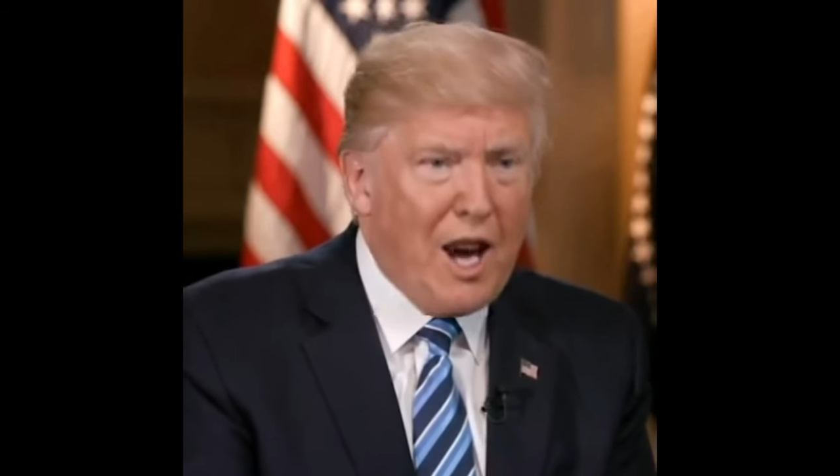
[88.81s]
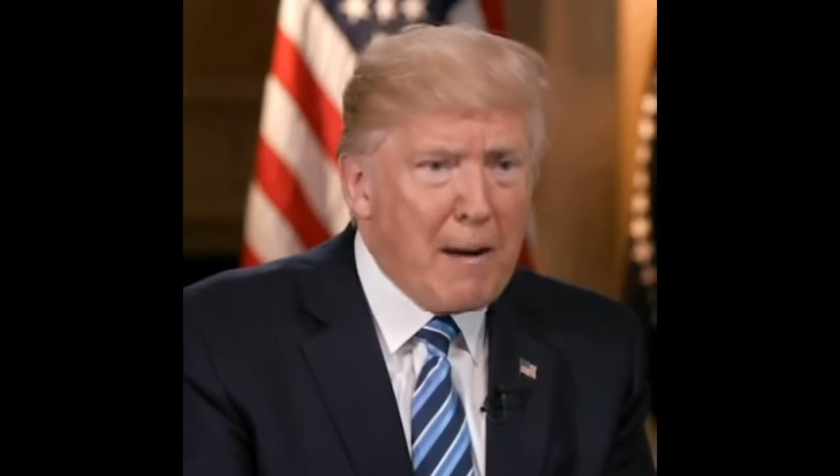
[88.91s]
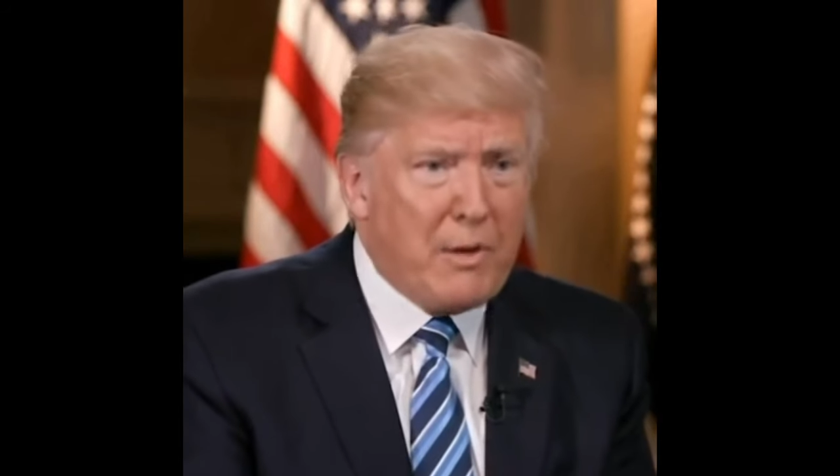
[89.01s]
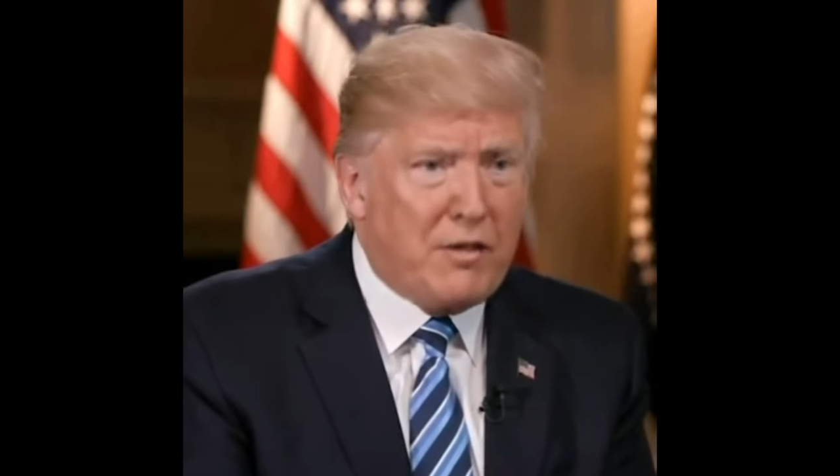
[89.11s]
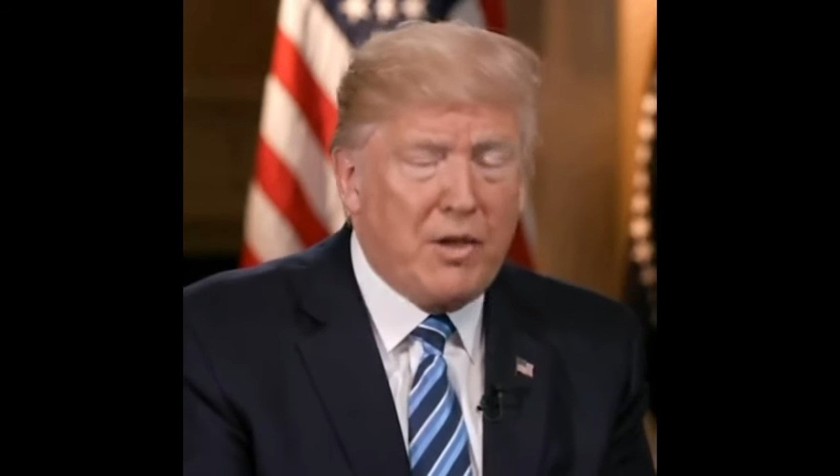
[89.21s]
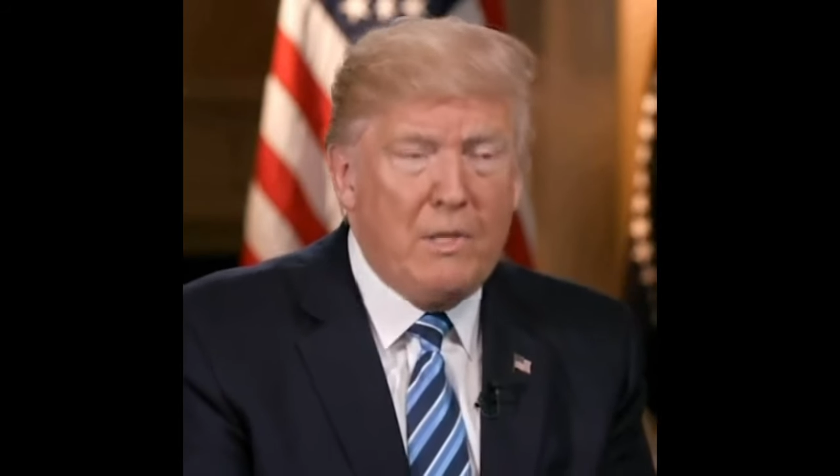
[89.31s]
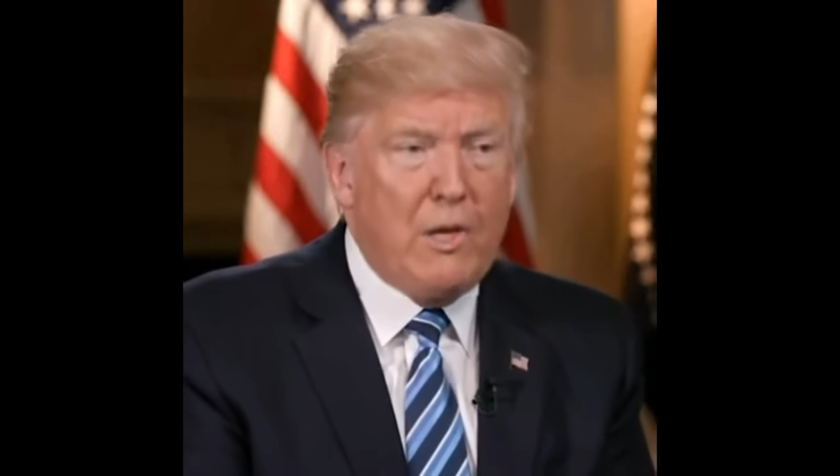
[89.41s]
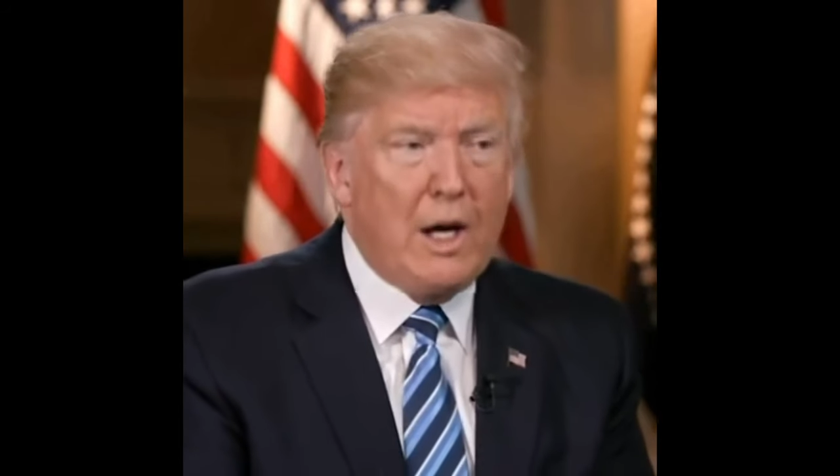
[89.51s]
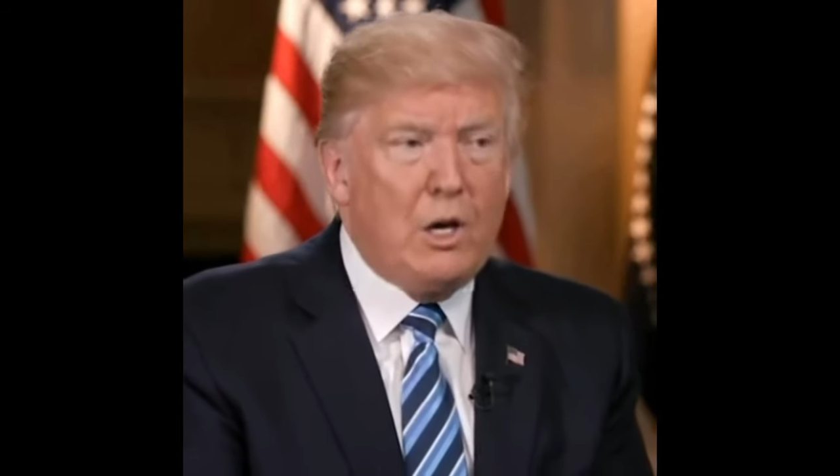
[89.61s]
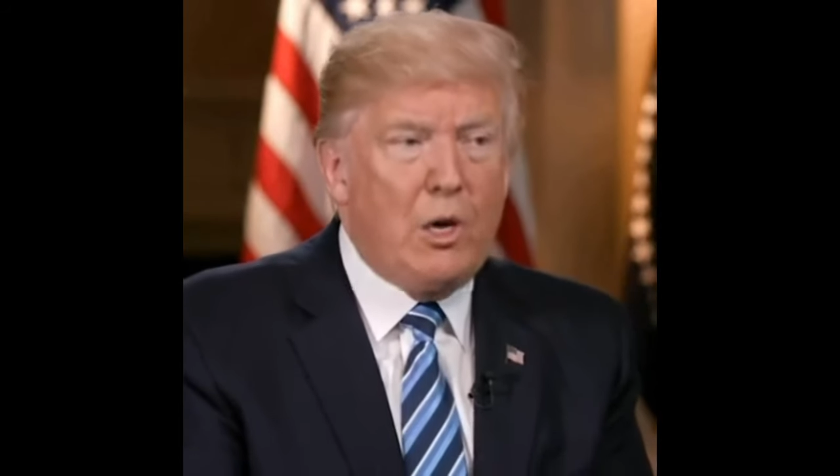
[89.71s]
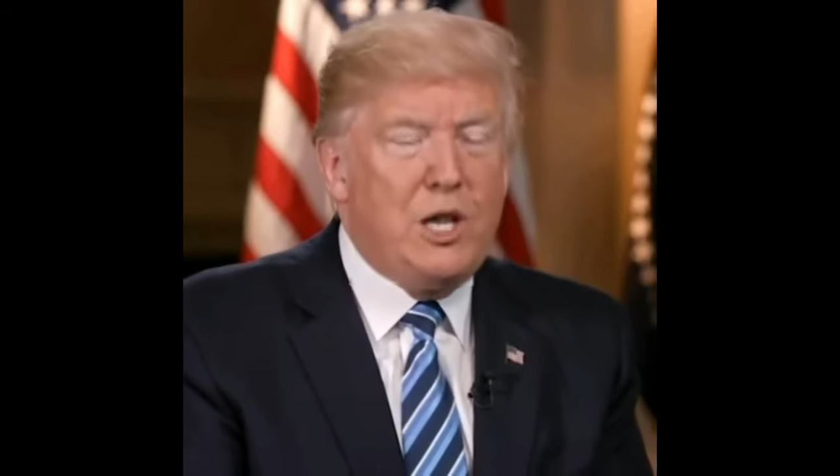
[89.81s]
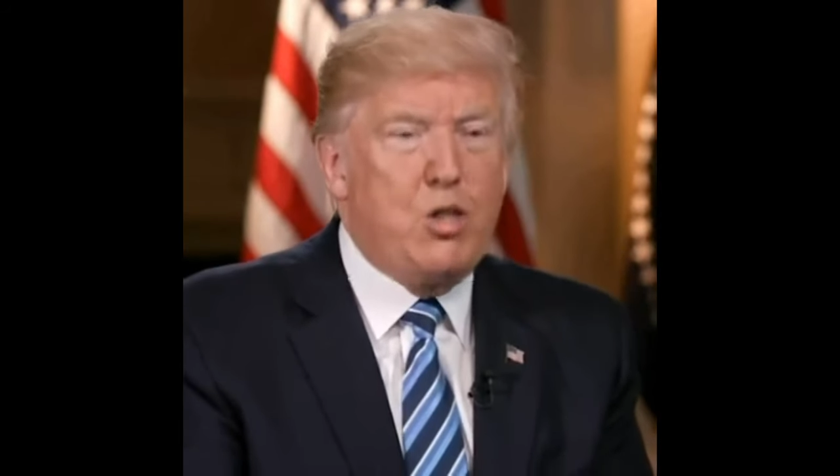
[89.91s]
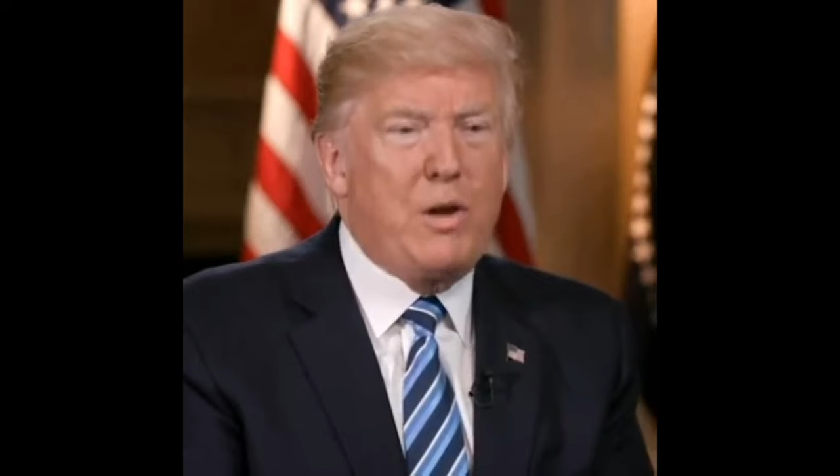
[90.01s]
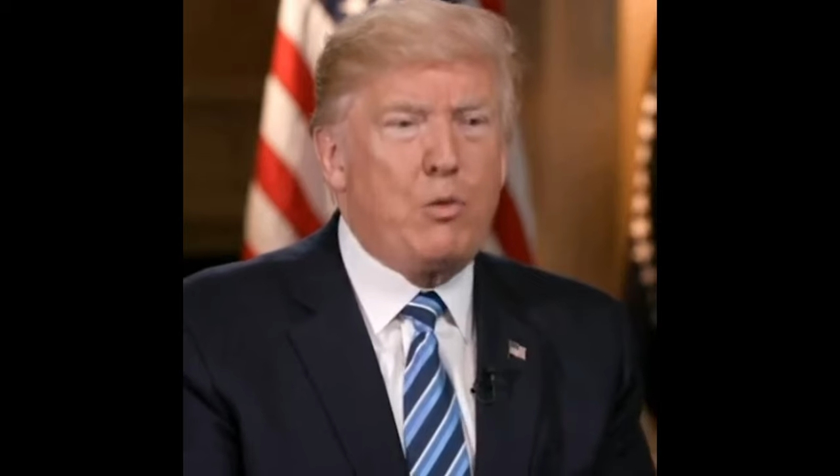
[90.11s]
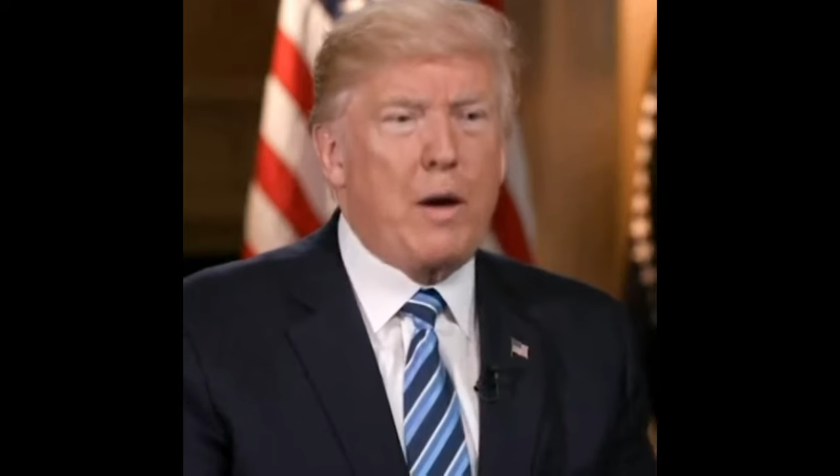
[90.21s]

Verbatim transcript: obviously fake Christian